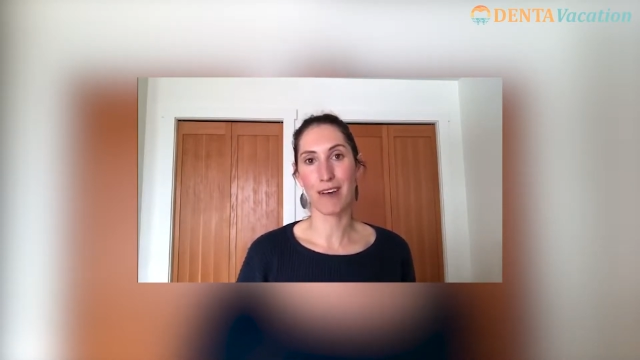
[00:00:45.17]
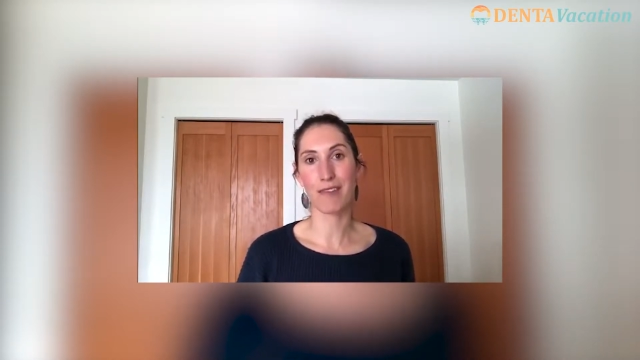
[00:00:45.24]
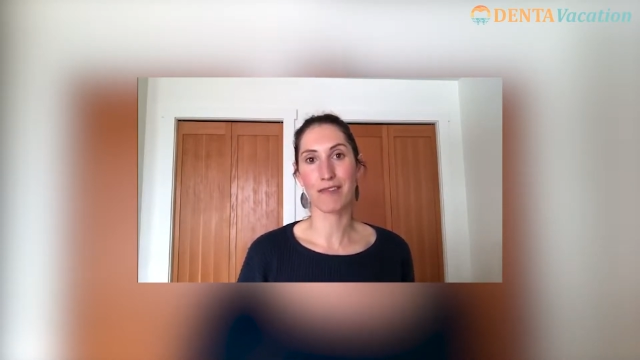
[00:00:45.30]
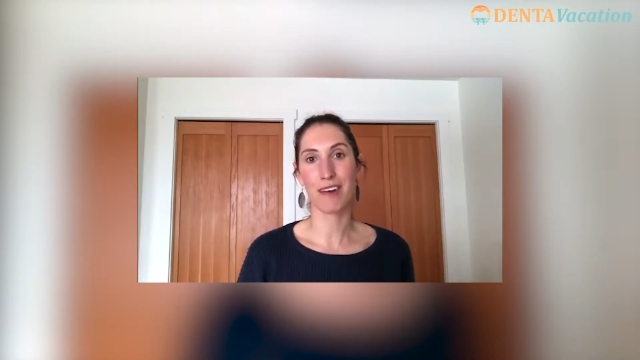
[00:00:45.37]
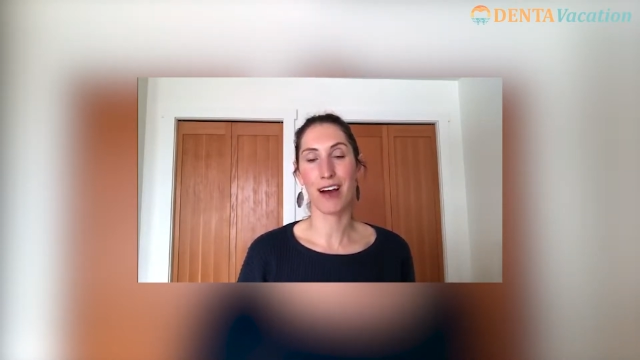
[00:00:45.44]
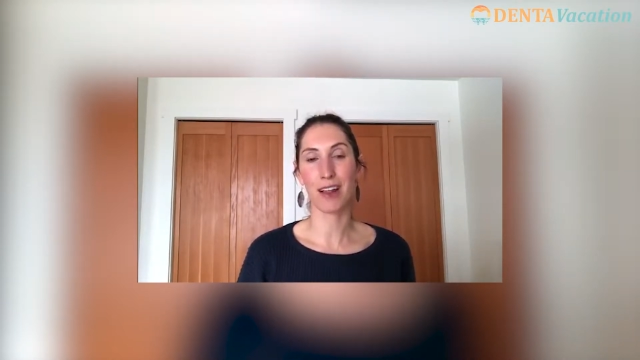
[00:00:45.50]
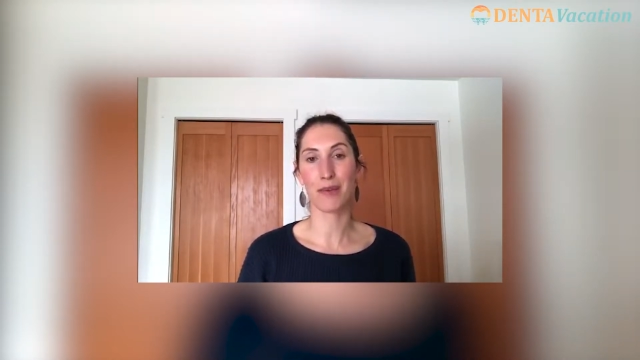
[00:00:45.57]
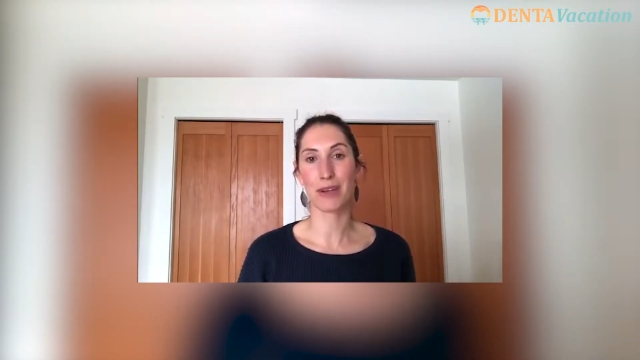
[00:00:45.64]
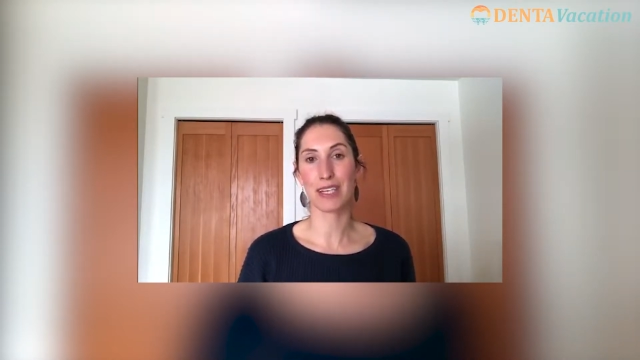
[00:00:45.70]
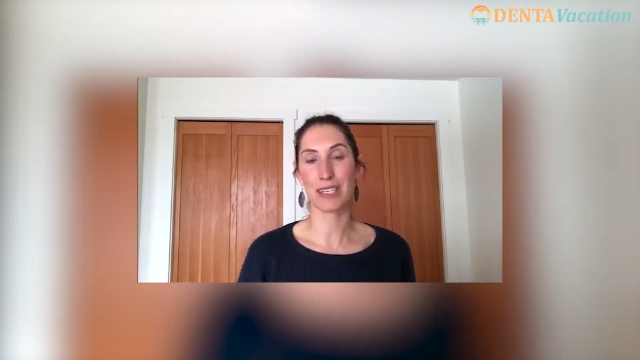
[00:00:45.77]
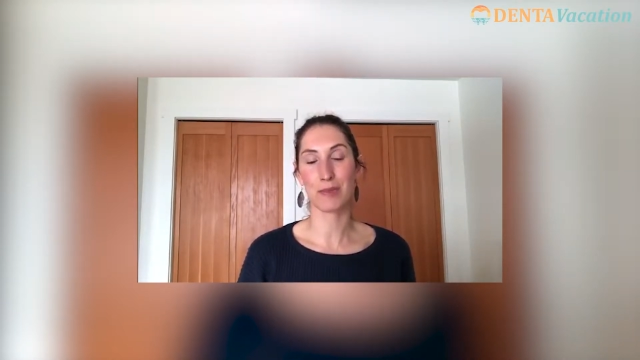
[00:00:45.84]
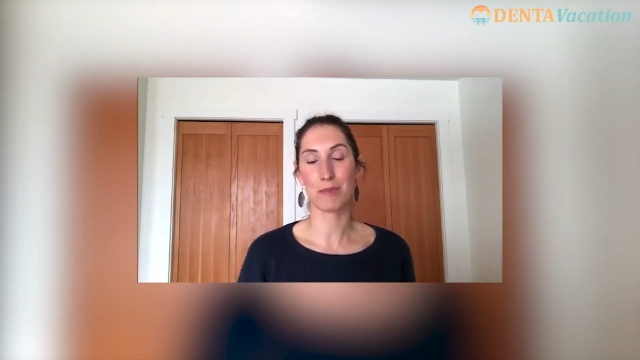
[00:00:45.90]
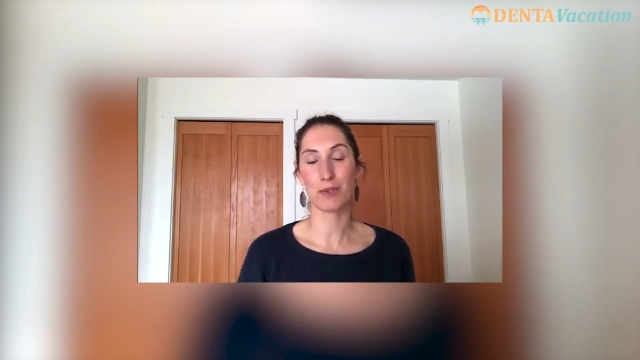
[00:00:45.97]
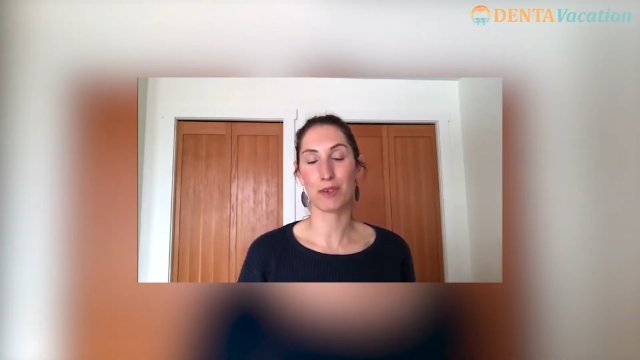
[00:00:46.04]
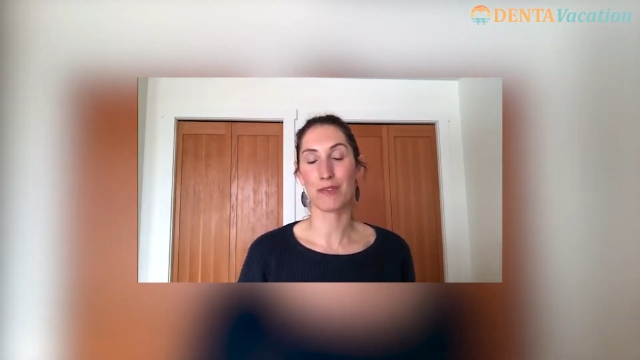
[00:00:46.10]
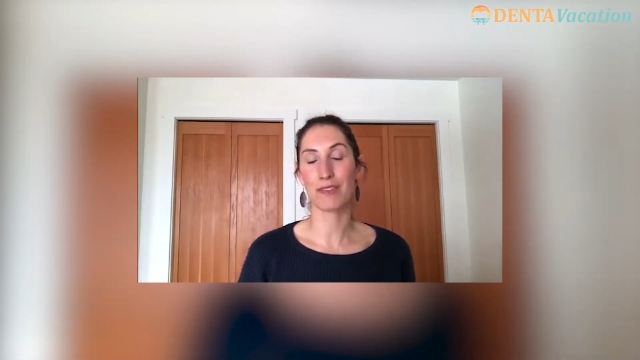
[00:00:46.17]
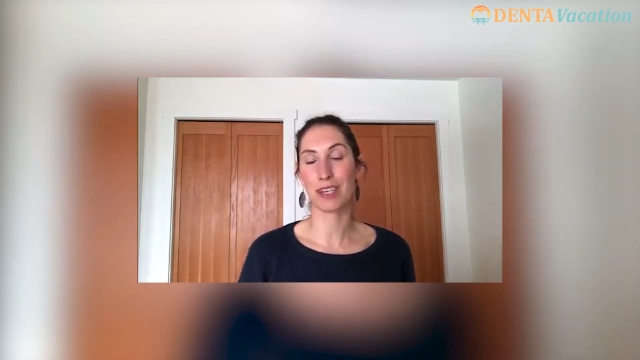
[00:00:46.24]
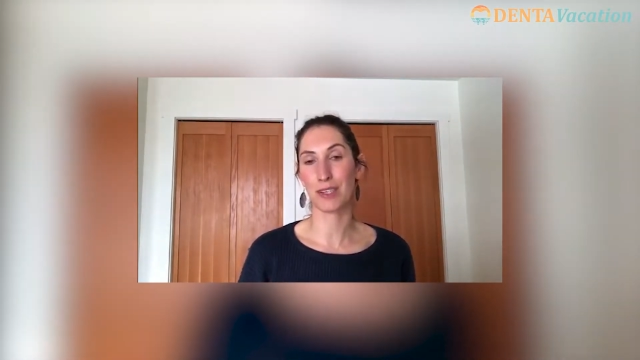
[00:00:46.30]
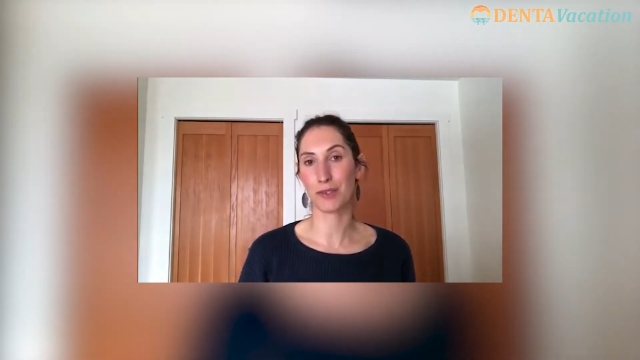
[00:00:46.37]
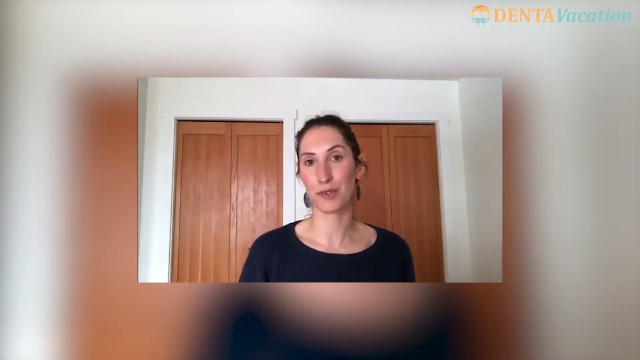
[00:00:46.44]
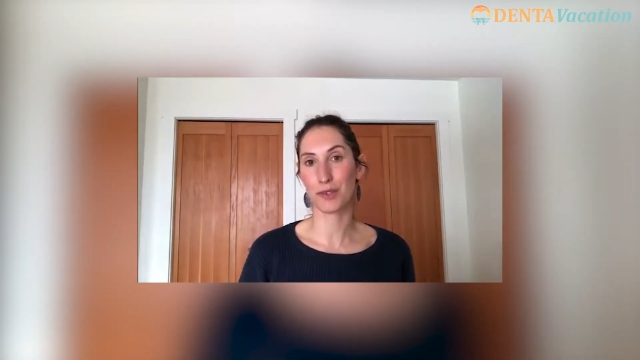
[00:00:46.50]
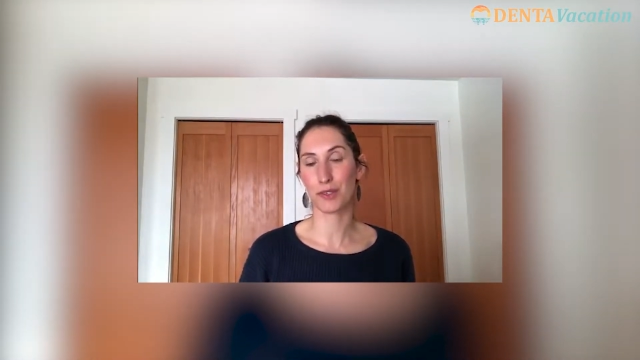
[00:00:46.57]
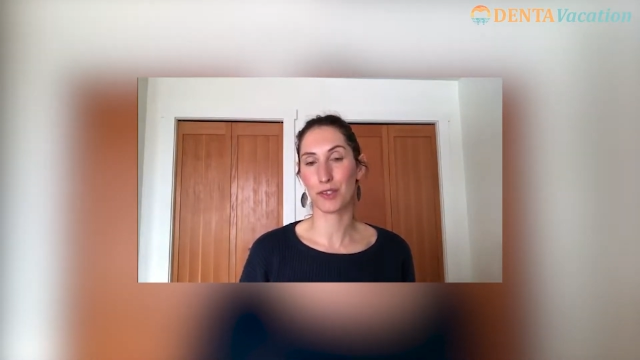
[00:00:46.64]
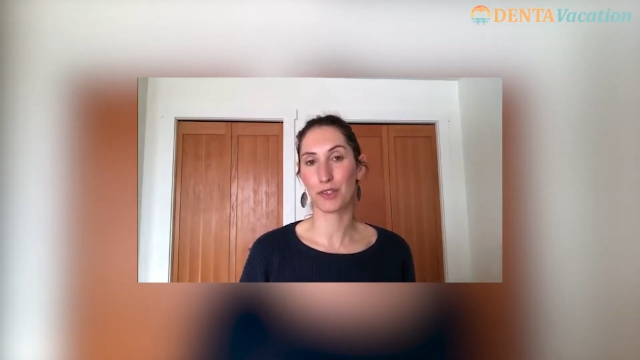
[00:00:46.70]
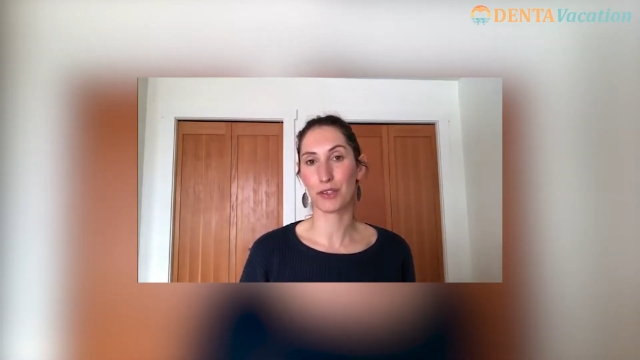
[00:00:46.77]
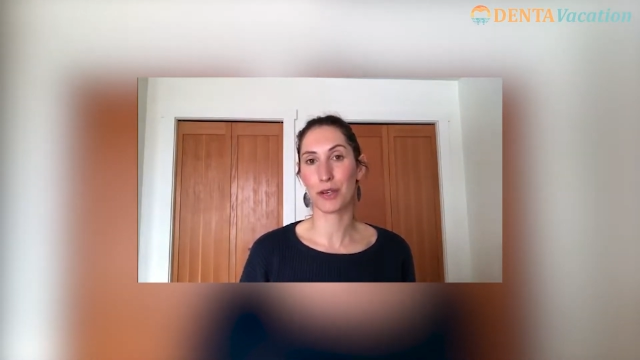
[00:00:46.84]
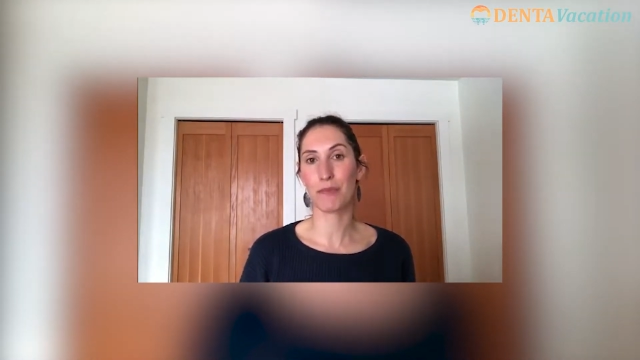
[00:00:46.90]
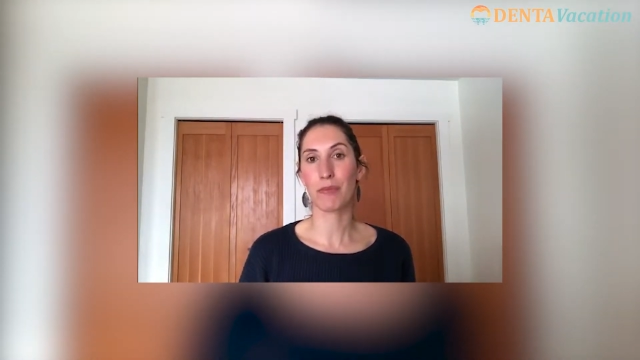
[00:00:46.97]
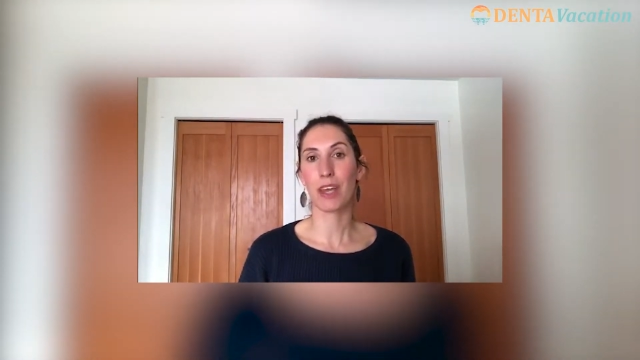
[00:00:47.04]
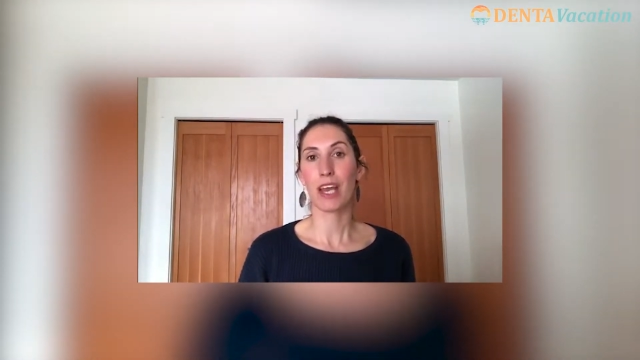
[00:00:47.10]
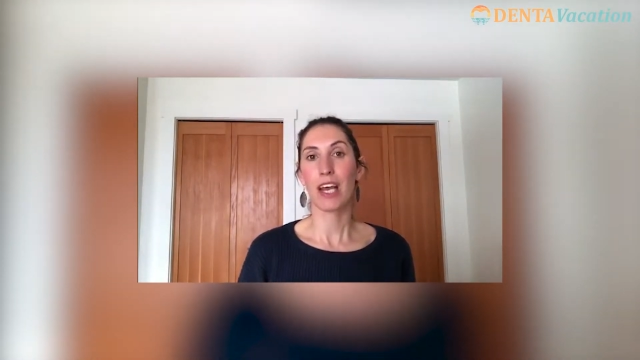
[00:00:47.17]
following some sort of dental surgery.